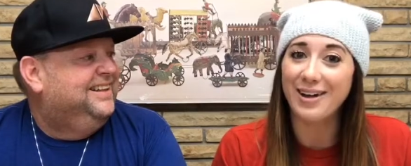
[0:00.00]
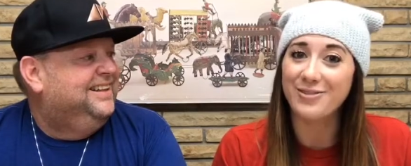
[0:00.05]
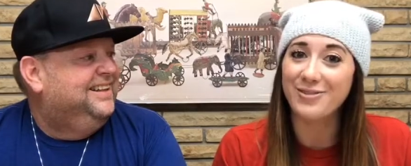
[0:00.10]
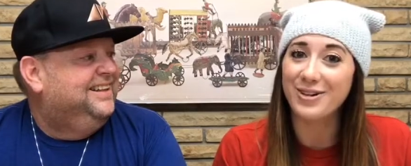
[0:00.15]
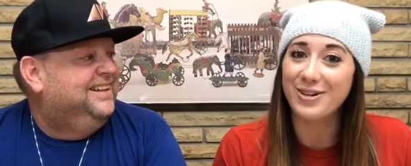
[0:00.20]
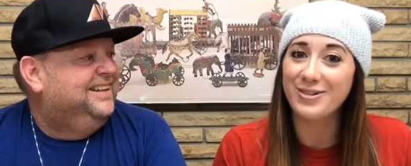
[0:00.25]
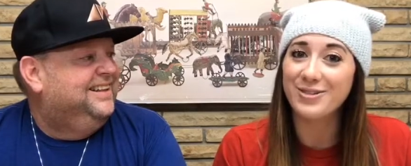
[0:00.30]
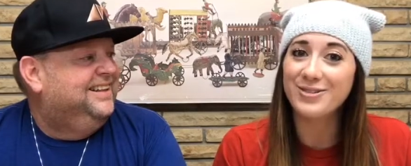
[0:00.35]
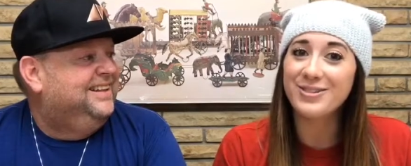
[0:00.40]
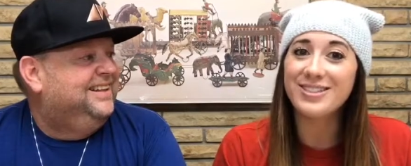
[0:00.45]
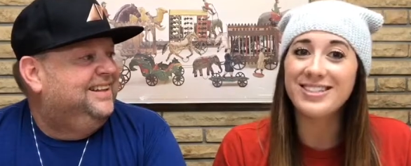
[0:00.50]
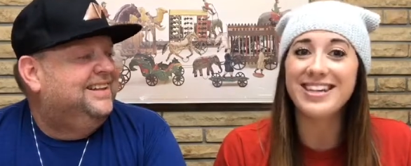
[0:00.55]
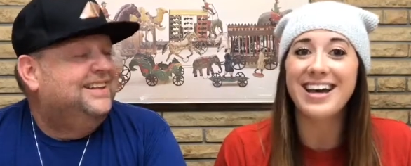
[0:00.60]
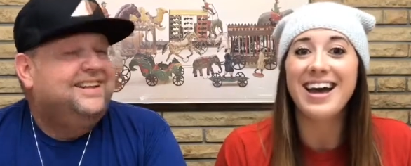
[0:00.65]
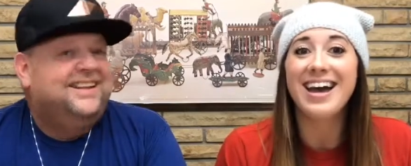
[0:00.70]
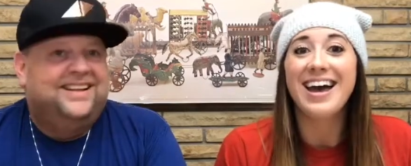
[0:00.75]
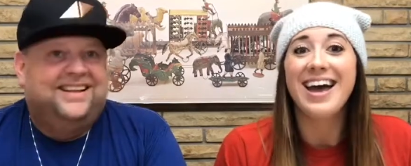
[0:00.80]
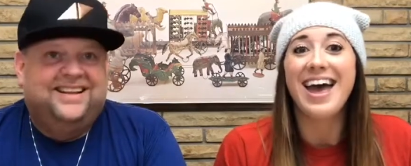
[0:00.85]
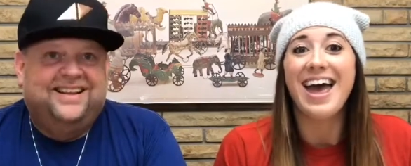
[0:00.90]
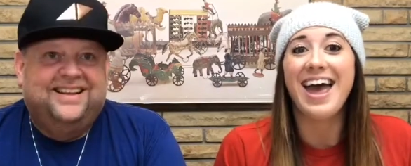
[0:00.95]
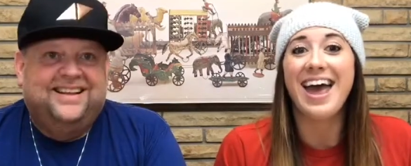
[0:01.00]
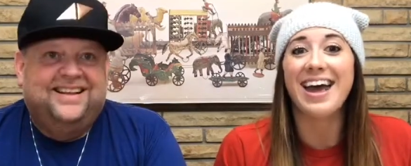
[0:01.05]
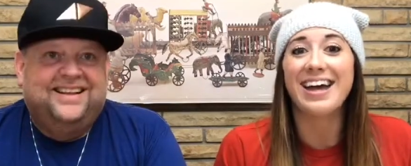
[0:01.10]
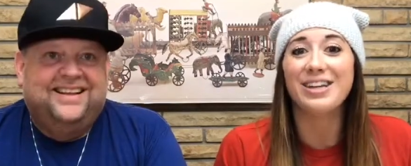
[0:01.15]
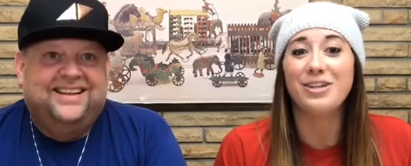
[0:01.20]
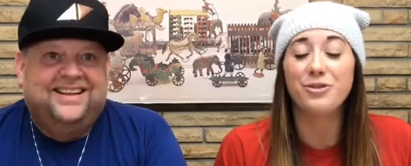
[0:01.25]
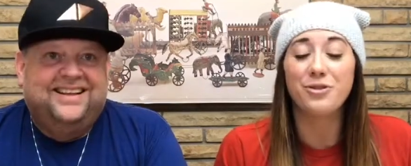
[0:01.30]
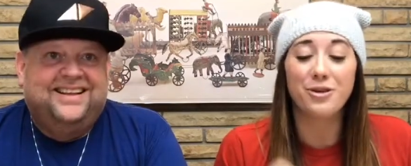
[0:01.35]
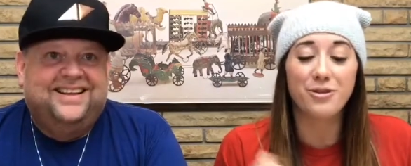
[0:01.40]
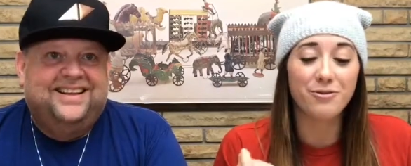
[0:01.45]
Speaker 1: iPhones,
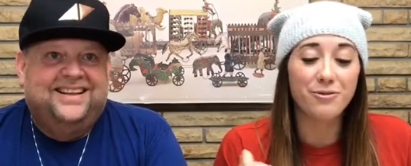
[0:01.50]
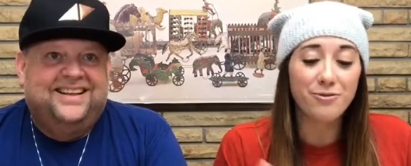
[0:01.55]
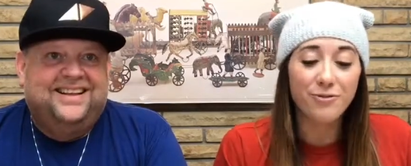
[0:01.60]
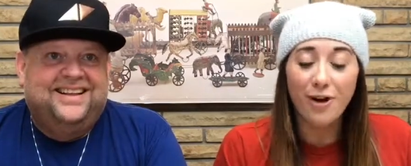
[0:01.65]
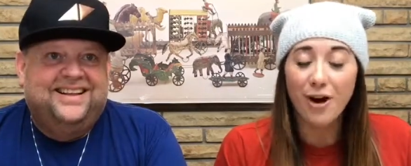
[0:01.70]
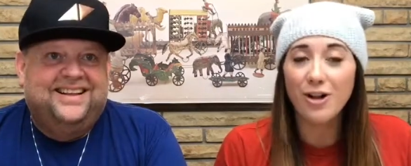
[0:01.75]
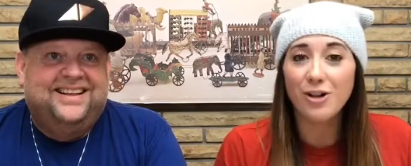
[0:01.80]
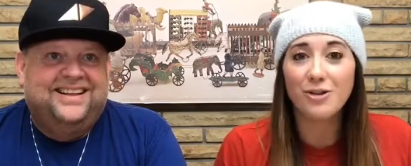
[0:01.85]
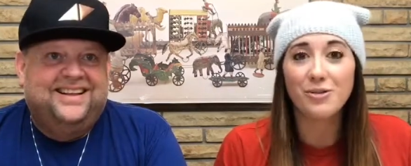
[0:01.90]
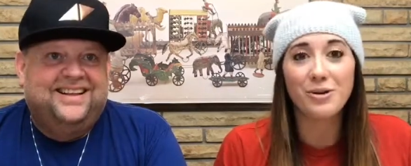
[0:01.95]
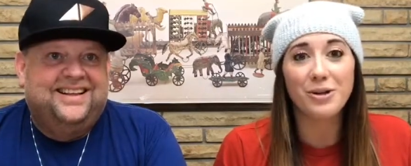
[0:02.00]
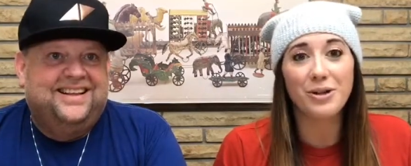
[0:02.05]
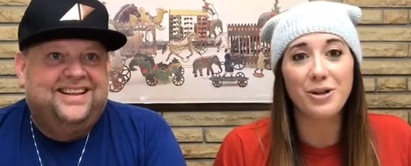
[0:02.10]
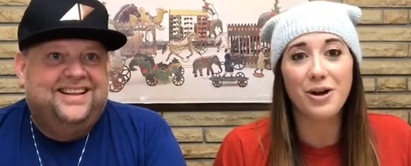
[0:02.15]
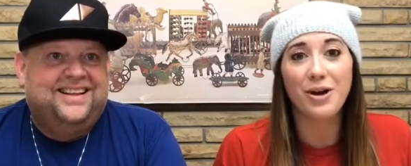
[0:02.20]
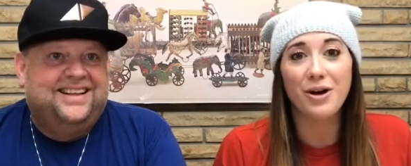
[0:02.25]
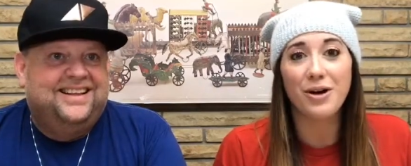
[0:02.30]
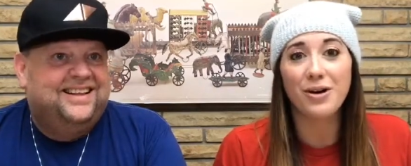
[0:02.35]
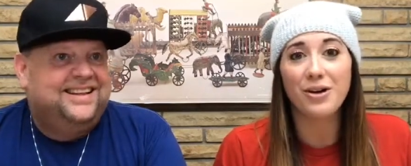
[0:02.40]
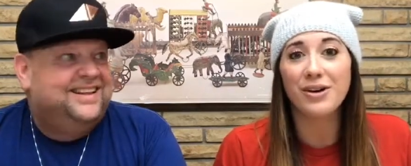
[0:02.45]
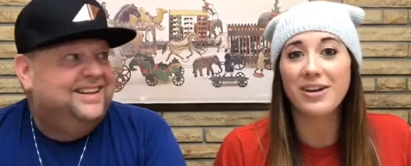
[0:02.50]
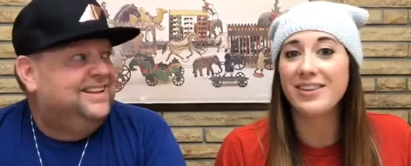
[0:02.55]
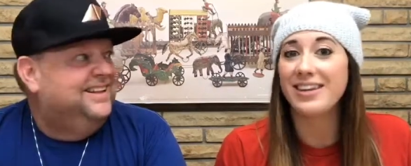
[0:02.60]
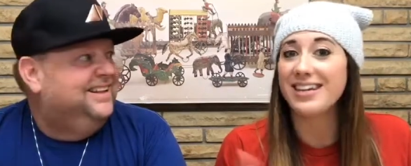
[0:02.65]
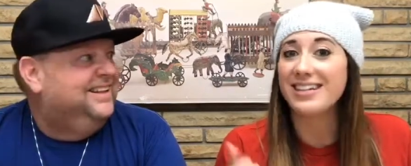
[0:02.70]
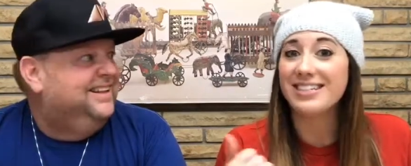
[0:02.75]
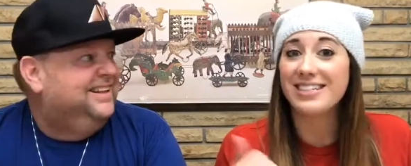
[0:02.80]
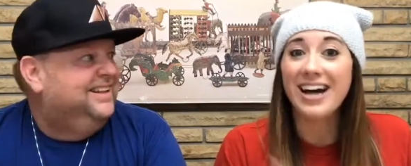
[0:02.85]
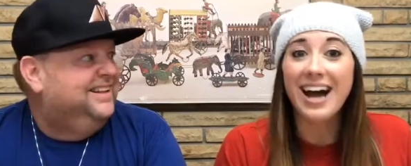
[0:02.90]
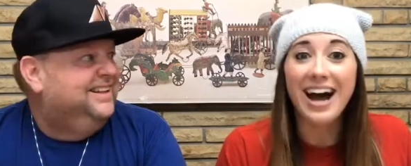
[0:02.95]
and you can follow along
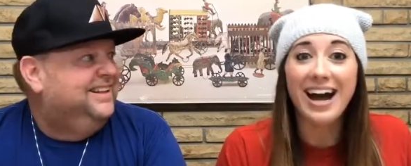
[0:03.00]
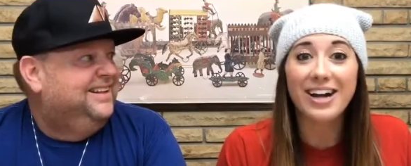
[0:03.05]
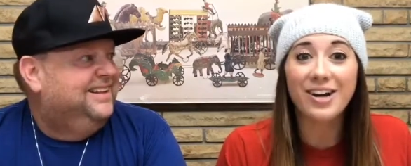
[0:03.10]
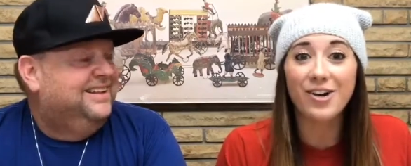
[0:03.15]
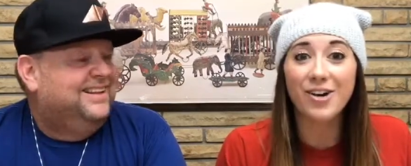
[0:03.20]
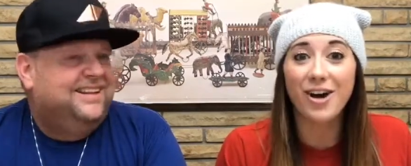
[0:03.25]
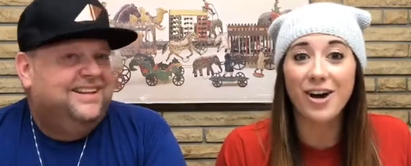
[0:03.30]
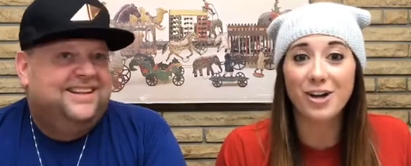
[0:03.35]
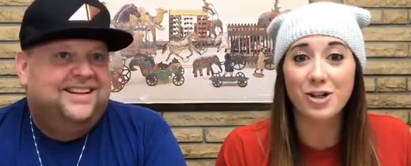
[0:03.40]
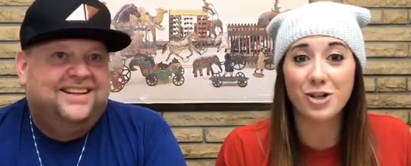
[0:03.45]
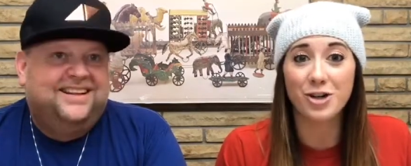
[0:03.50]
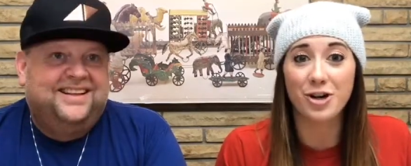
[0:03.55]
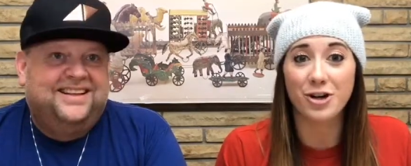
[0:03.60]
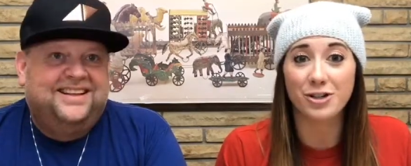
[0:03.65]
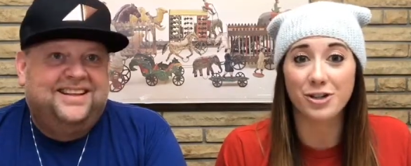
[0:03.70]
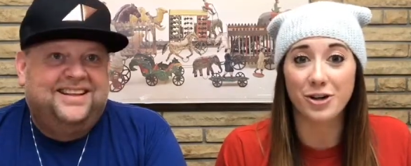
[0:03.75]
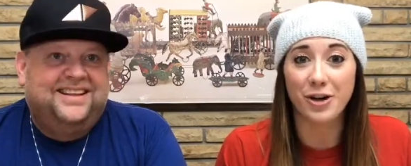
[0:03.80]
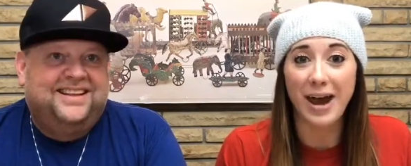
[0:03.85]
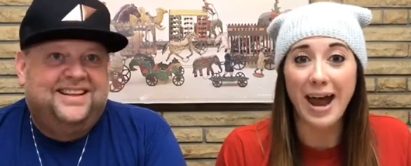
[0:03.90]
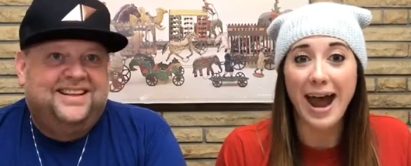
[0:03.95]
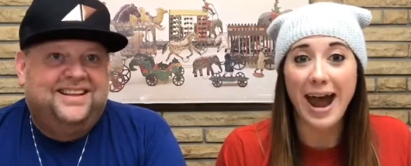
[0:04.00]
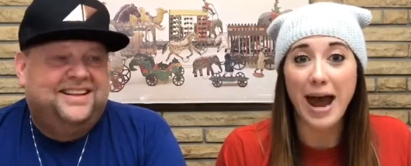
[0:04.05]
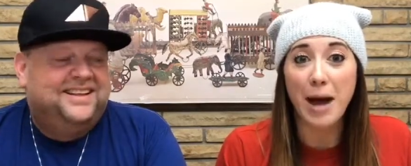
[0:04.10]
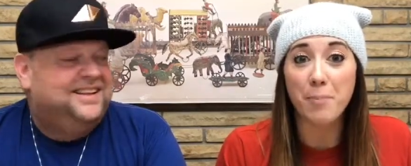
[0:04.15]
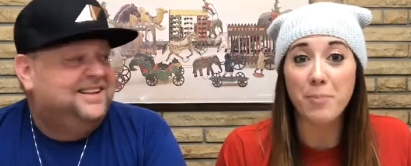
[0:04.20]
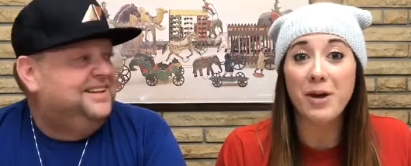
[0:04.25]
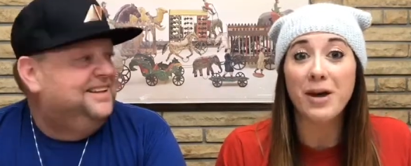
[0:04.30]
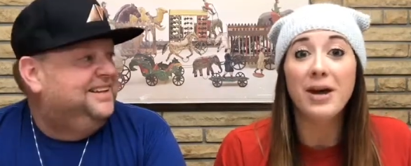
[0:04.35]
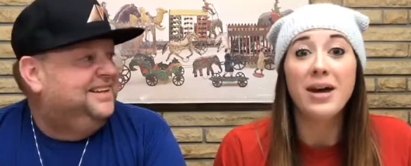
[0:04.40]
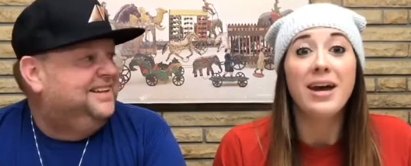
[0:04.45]
the entire auction on your
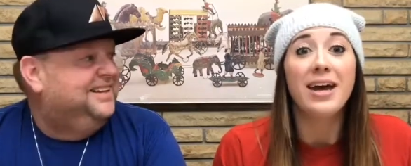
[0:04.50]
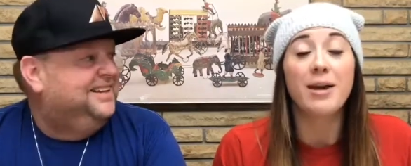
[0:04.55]
app.